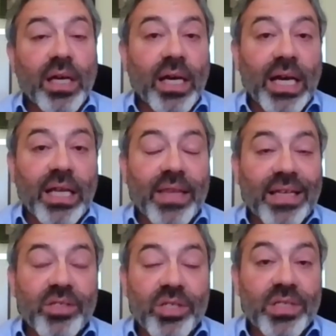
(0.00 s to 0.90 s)
And
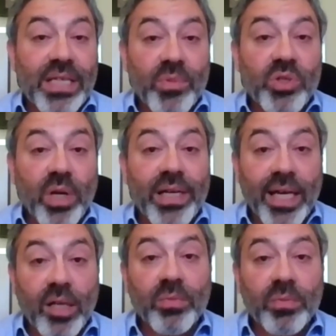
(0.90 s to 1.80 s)
that's just them trying to
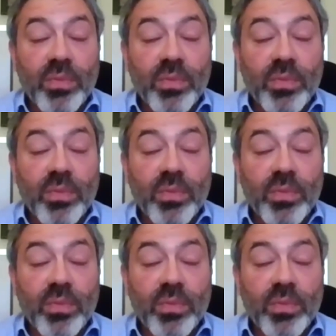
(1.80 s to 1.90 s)
help